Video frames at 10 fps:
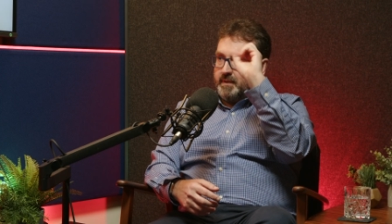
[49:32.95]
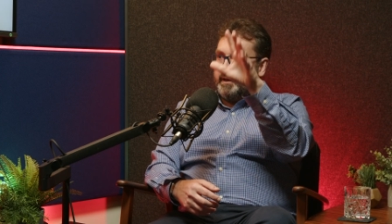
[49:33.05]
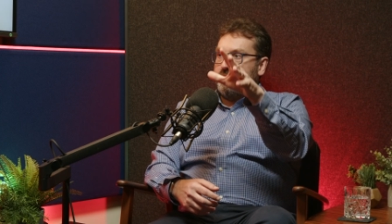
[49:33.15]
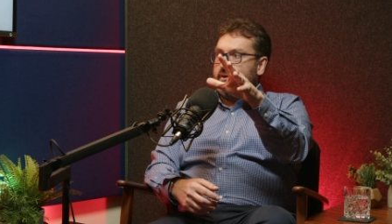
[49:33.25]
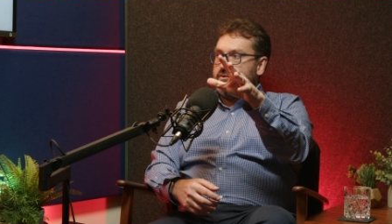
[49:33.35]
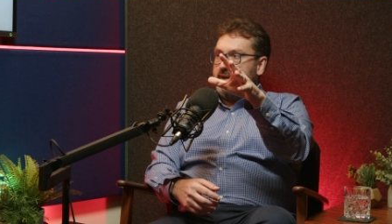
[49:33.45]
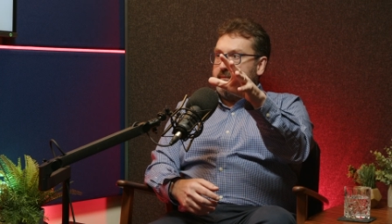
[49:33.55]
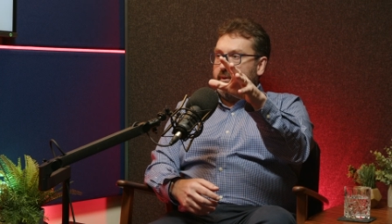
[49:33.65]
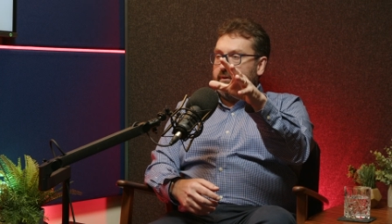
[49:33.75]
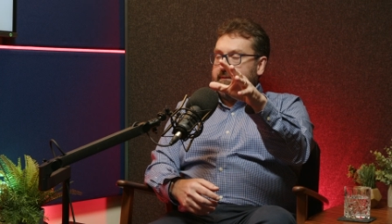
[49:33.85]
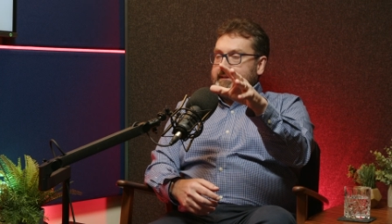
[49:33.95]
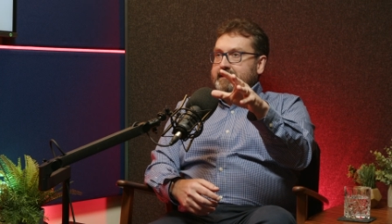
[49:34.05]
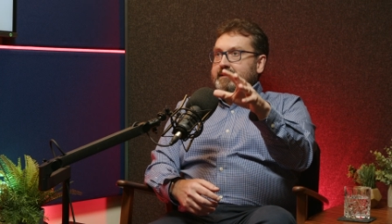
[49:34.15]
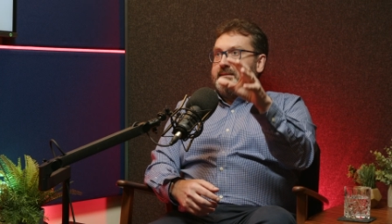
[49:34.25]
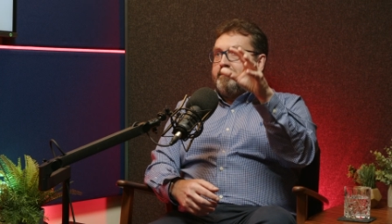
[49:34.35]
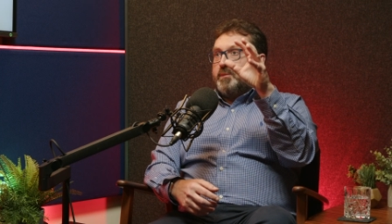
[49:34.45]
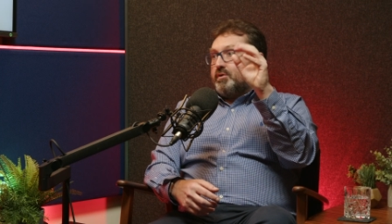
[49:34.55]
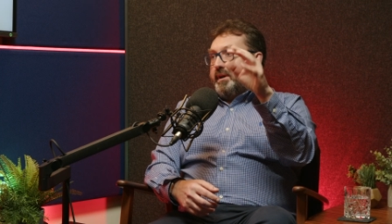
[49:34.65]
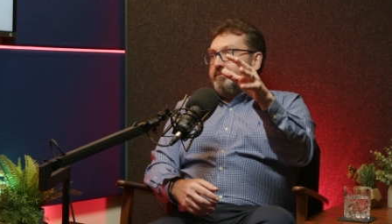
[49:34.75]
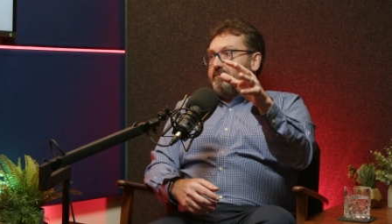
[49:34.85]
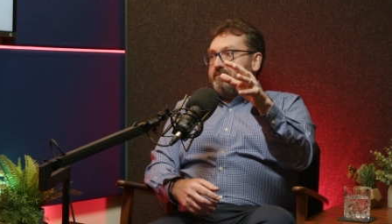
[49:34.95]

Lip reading: Now you've got a trained model. Great.